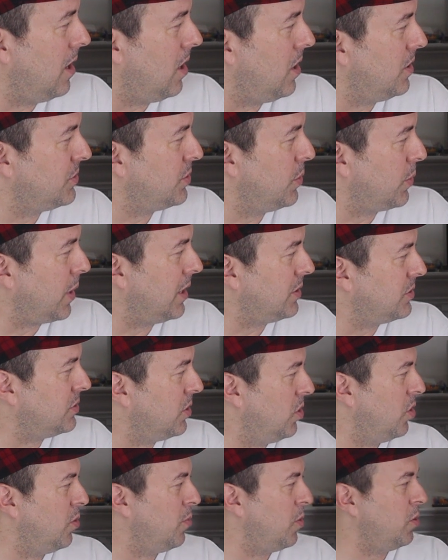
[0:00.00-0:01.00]
also got a
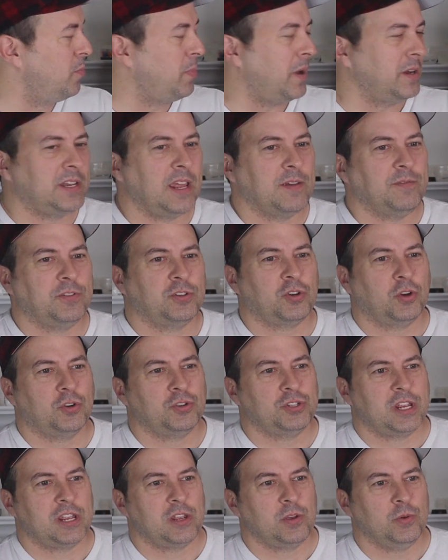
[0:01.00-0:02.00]
solo mode by David
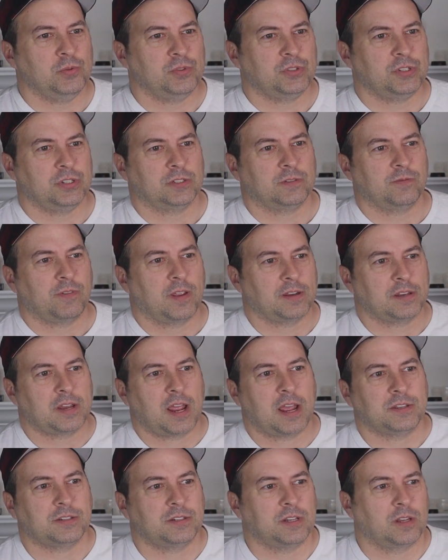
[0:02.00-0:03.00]
Turchi, who's just
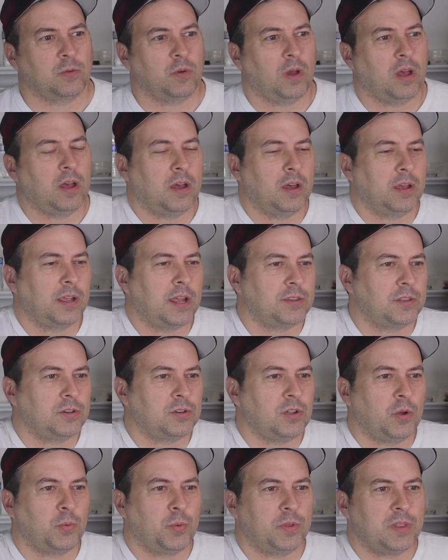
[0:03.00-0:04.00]
fantastic. I got to
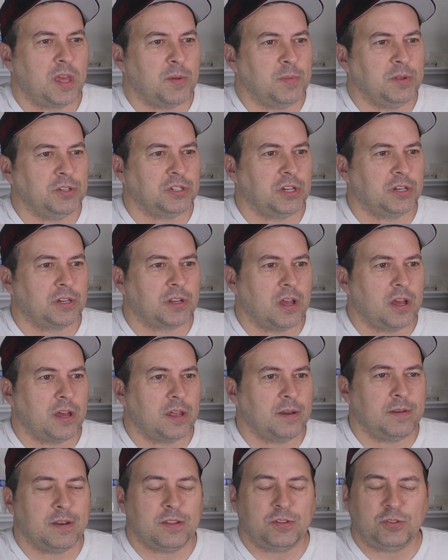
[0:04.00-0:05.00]
talk with him at
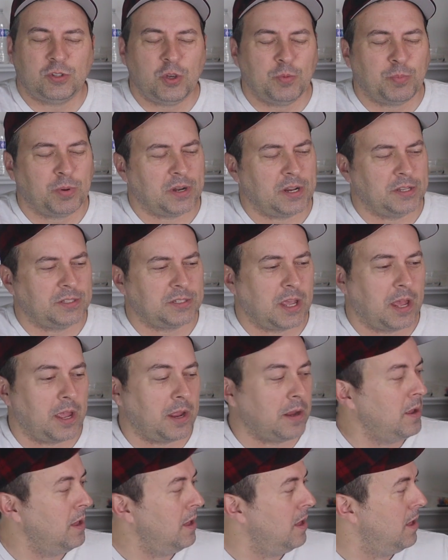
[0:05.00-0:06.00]
GenCon. Super nice
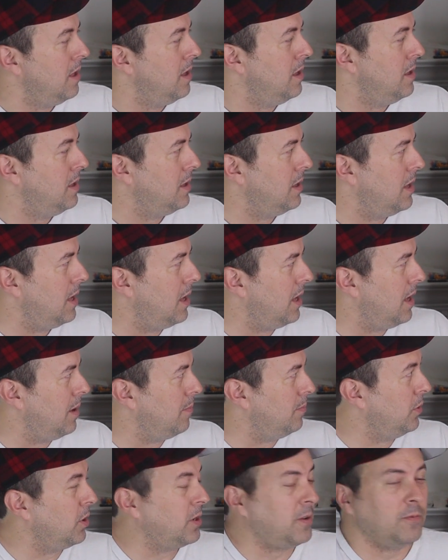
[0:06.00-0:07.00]
guy.
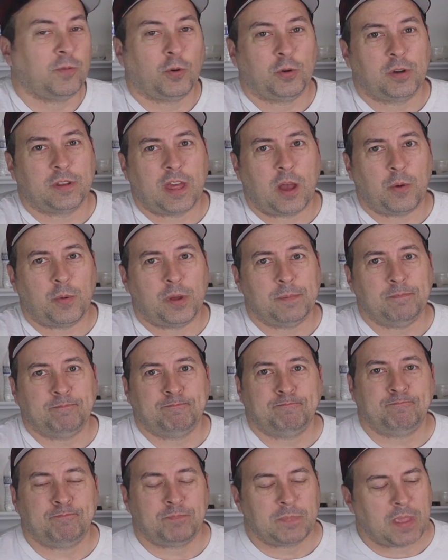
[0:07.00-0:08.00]
Looking forward to that
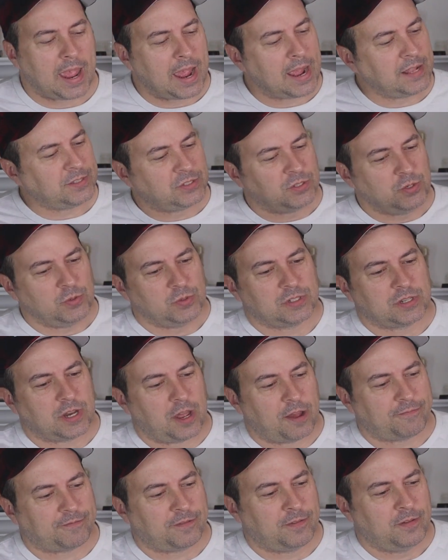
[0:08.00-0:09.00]
one. Adds new
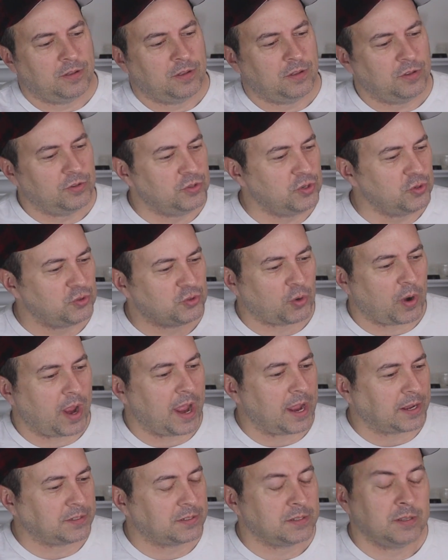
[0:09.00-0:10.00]
stuff, new
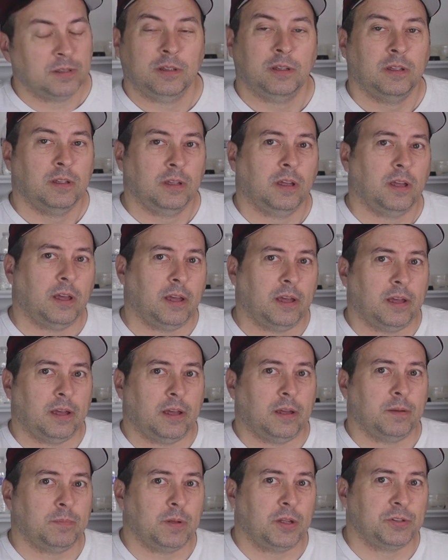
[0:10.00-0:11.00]
tracks.
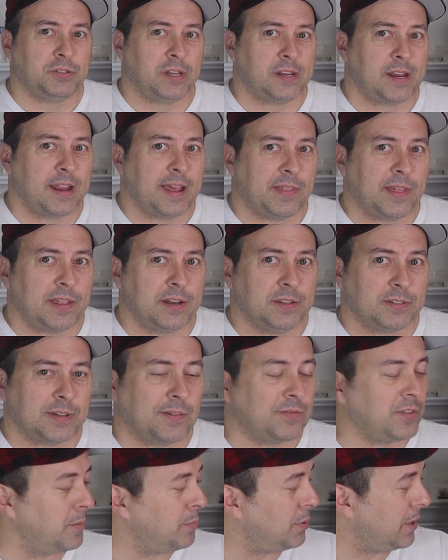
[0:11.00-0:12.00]
I'll tell you how that is
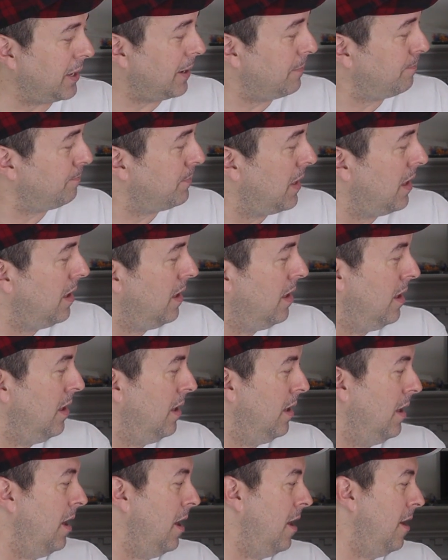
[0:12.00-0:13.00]
after I play it.
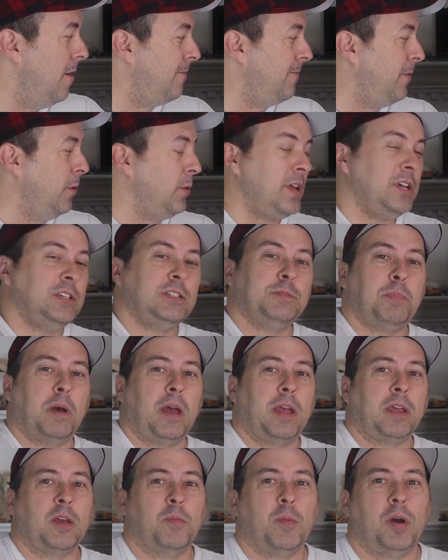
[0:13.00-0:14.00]
Foodies
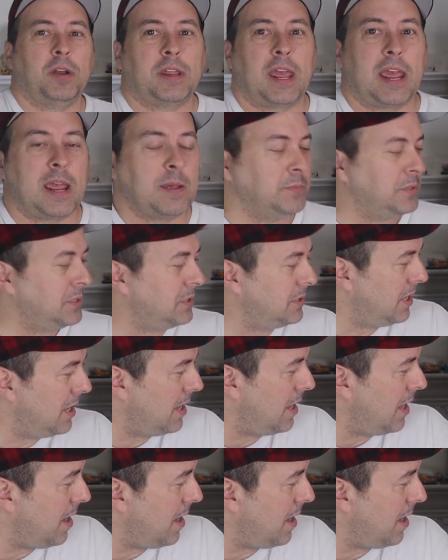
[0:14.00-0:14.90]
by Come On Games